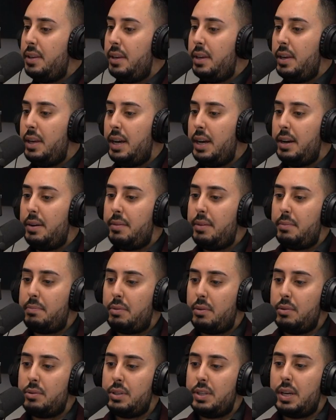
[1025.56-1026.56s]
the
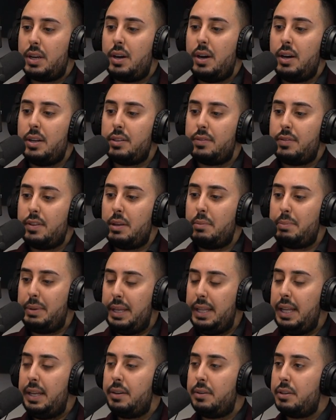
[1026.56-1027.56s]
pros and the cons for the
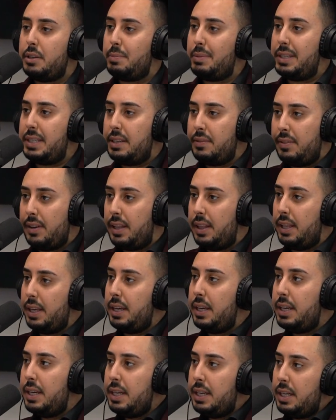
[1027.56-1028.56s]
B lender
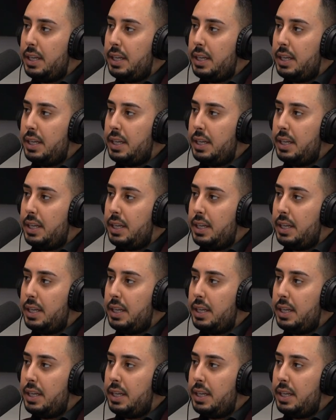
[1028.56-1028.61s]
specifically.